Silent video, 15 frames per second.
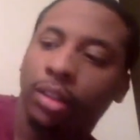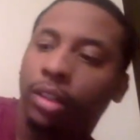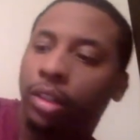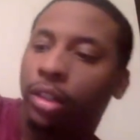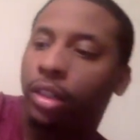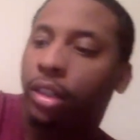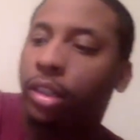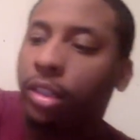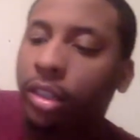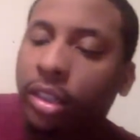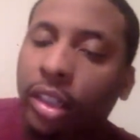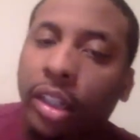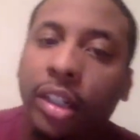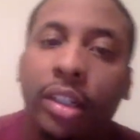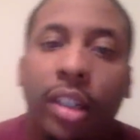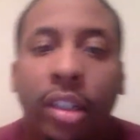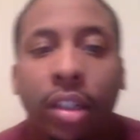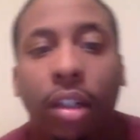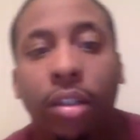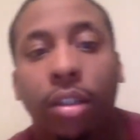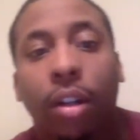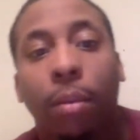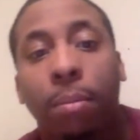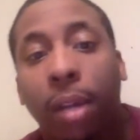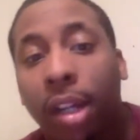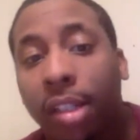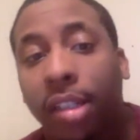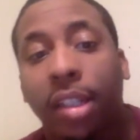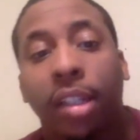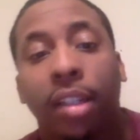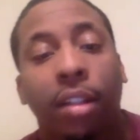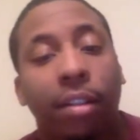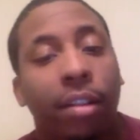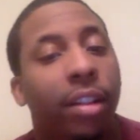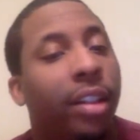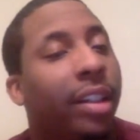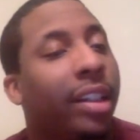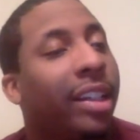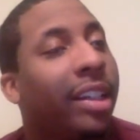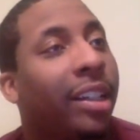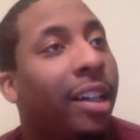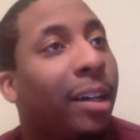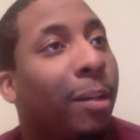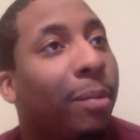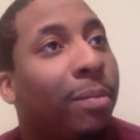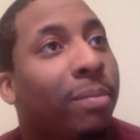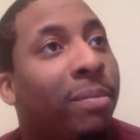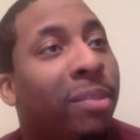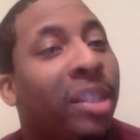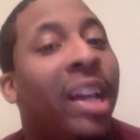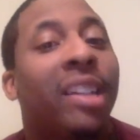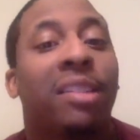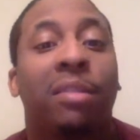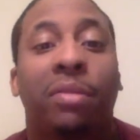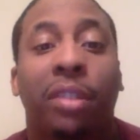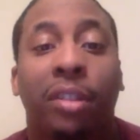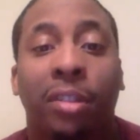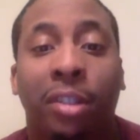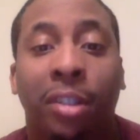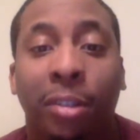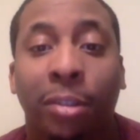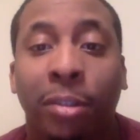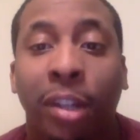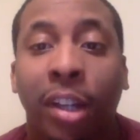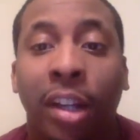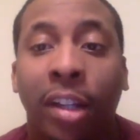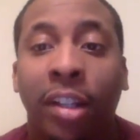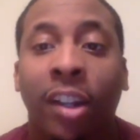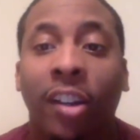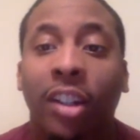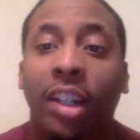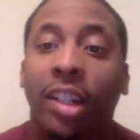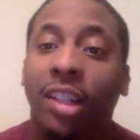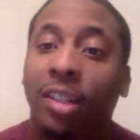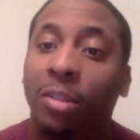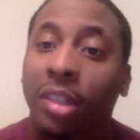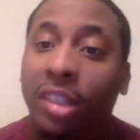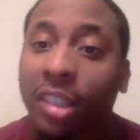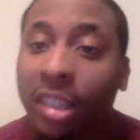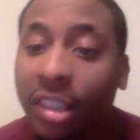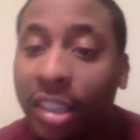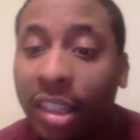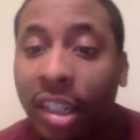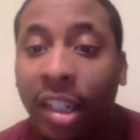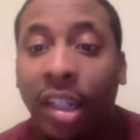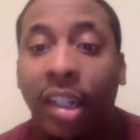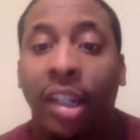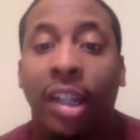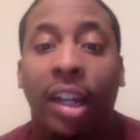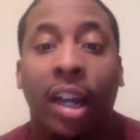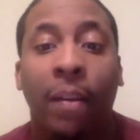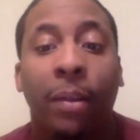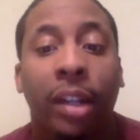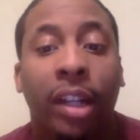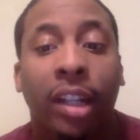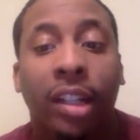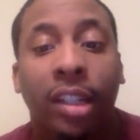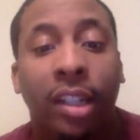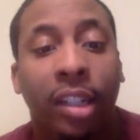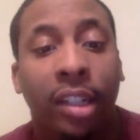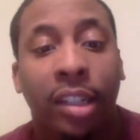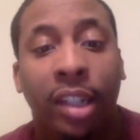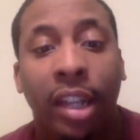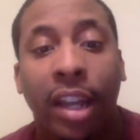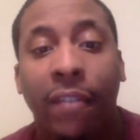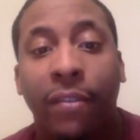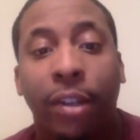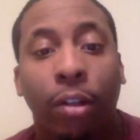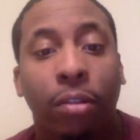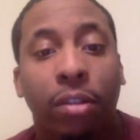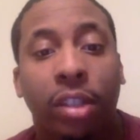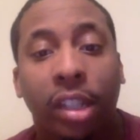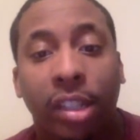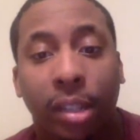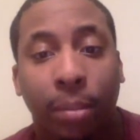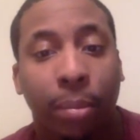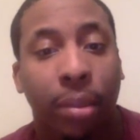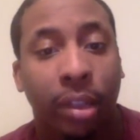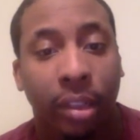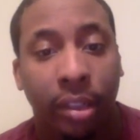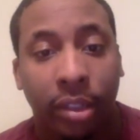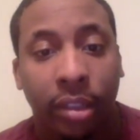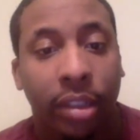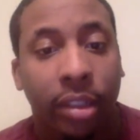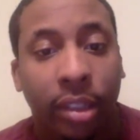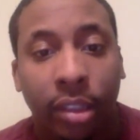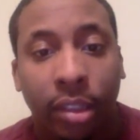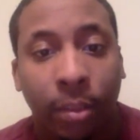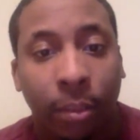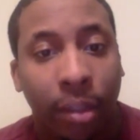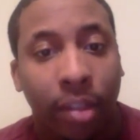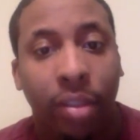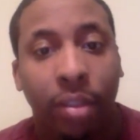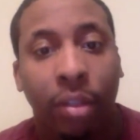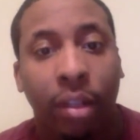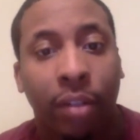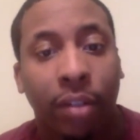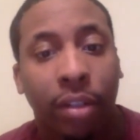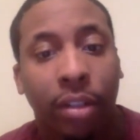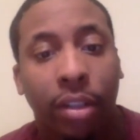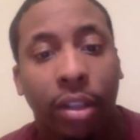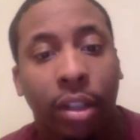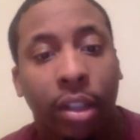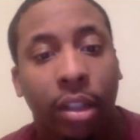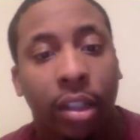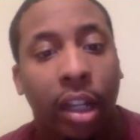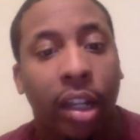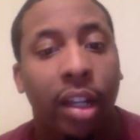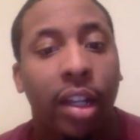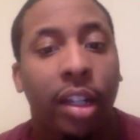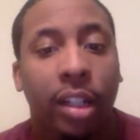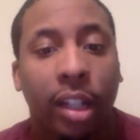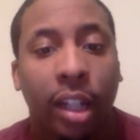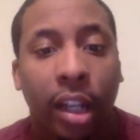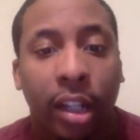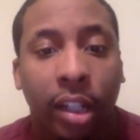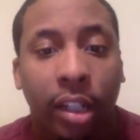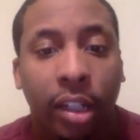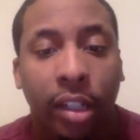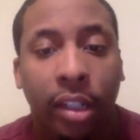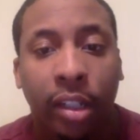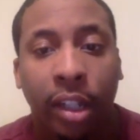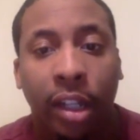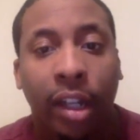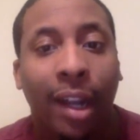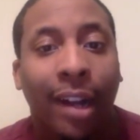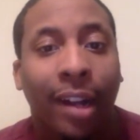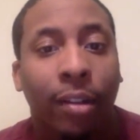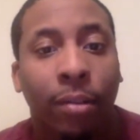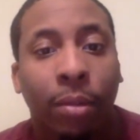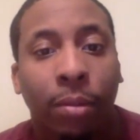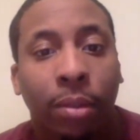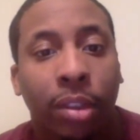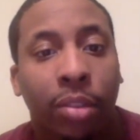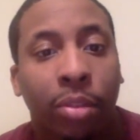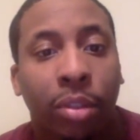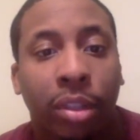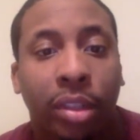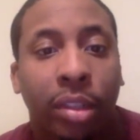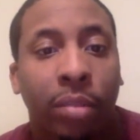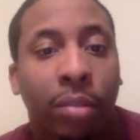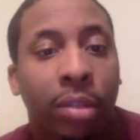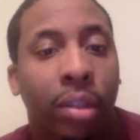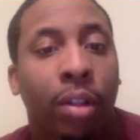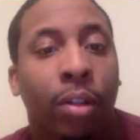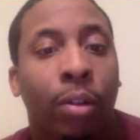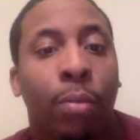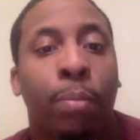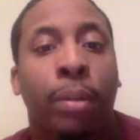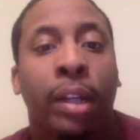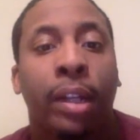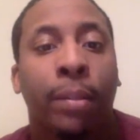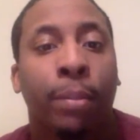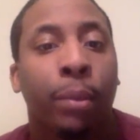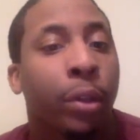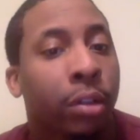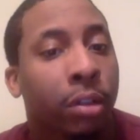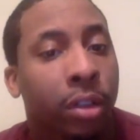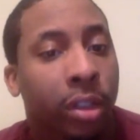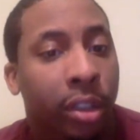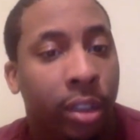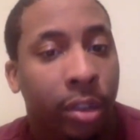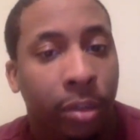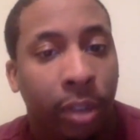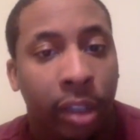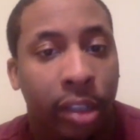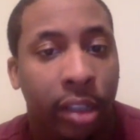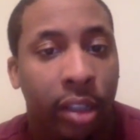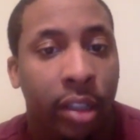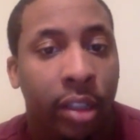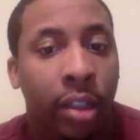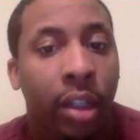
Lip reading: You know? Here's the thing: it's also a mess in Jacksonville too. Don't get it twisted. I mean, they have no discipline whatsoever. Their locker room was twisted with the whole Blake Bortles situation.